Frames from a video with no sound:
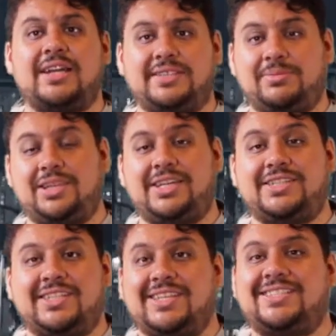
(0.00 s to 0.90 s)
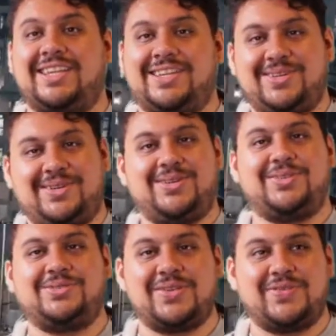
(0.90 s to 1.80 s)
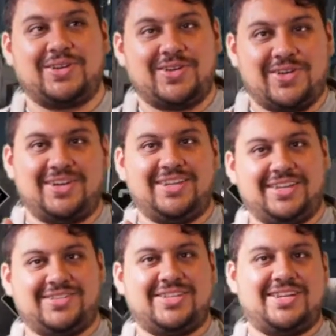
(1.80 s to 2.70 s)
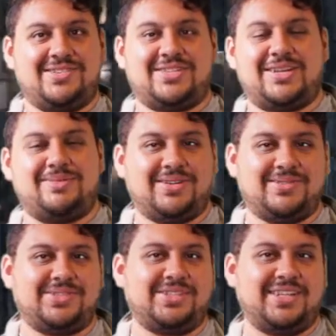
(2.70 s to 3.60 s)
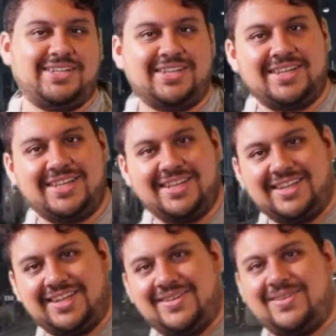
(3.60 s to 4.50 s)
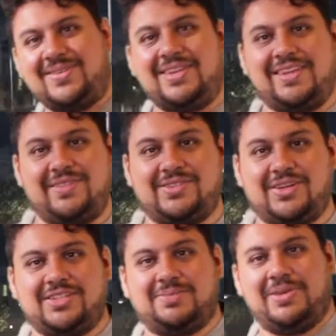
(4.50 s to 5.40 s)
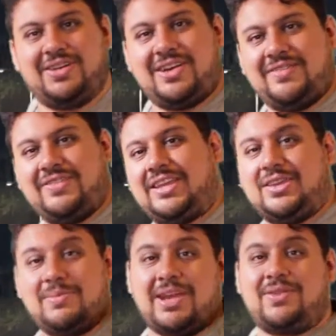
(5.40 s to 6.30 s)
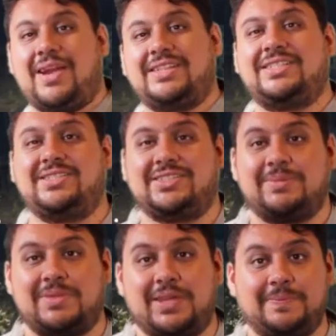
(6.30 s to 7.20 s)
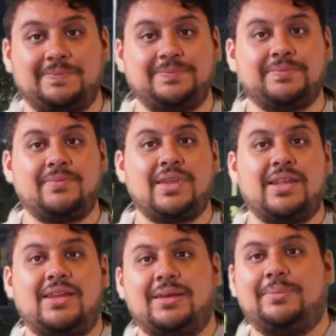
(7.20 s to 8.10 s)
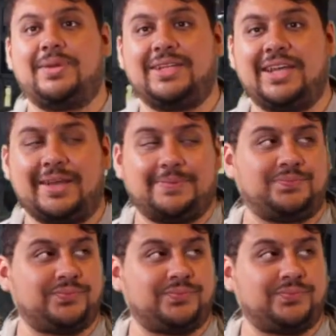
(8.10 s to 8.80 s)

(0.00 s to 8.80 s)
Simulation, it's like you're, driving a car. Like you're taking your time. Like, oh shit, you try to speed off. Like you might crash into something. But yeah,